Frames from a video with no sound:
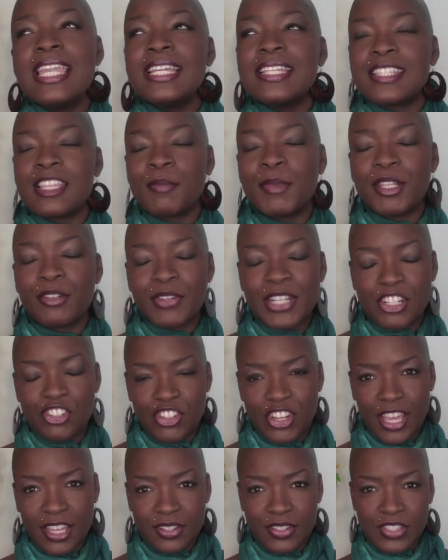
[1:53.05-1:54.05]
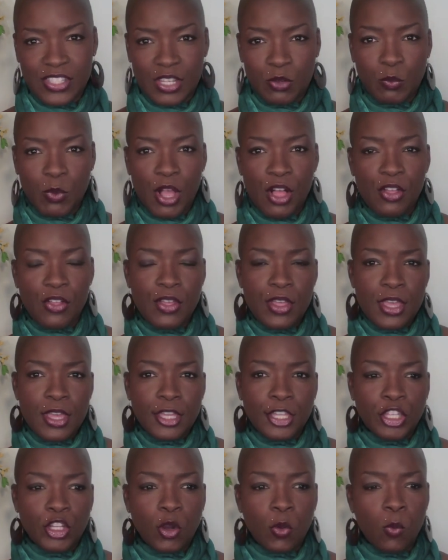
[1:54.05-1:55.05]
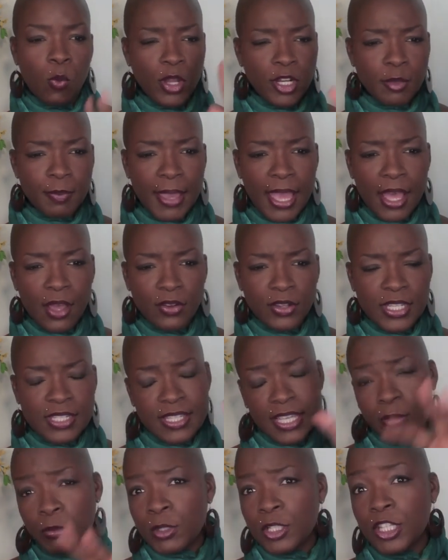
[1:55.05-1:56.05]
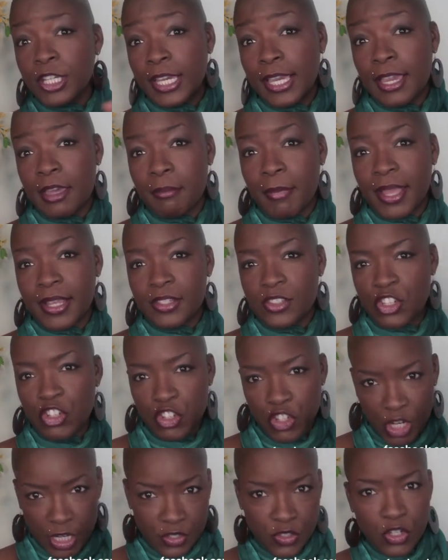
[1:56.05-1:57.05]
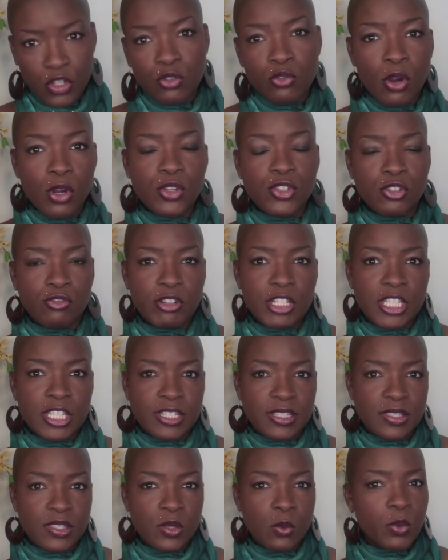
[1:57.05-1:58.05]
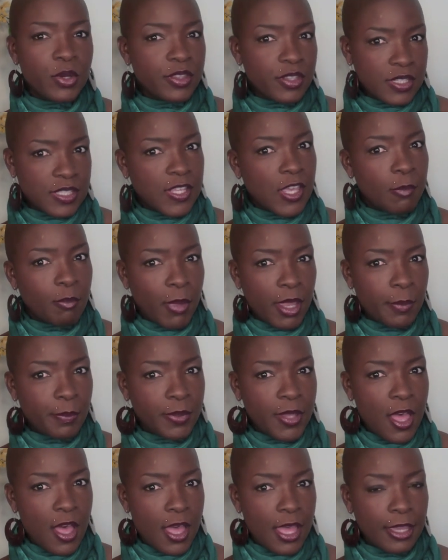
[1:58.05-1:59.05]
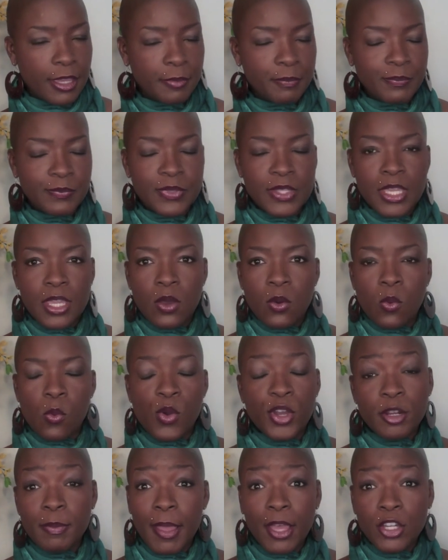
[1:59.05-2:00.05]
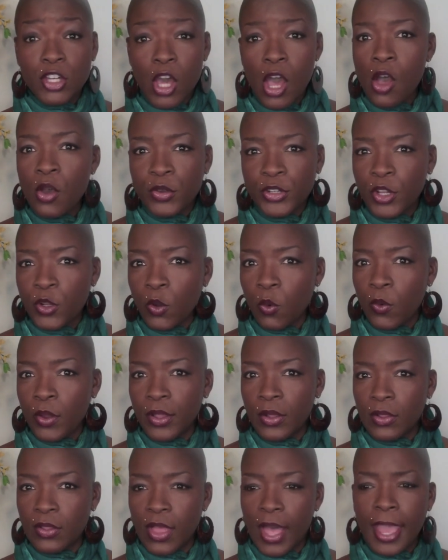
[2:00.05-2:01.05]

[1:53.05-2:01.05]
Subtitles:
Somebody reached out and said, well, what about, because they were looking at my suggested grocery list, the one that's on my blog. What about coconut oil?